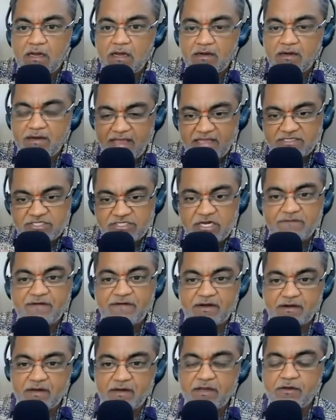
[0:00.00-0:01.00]
take shower
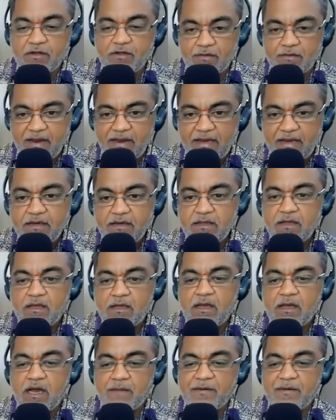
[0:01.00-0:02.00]
in your mind.
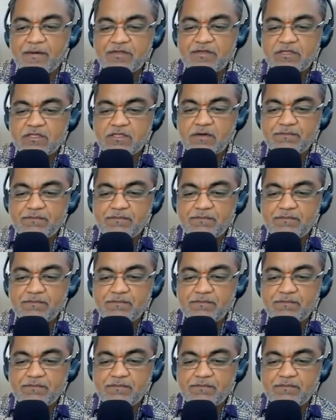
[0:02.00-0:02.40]
Apavitra